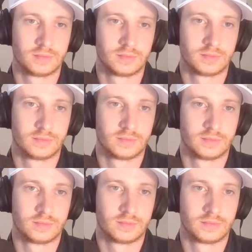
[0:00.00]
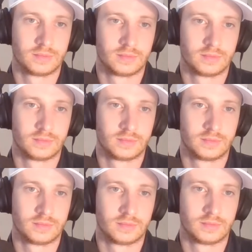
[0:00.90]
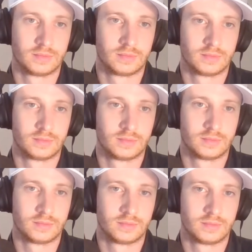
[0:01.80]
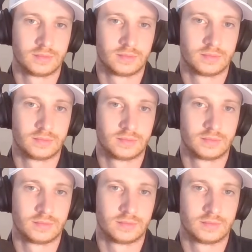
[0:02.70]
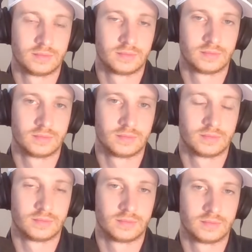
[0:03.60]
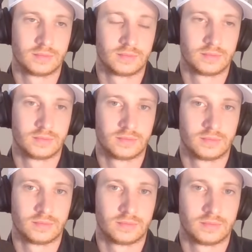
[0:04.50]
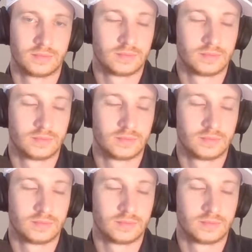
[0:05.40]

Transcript: No words are spoken by the person on screen.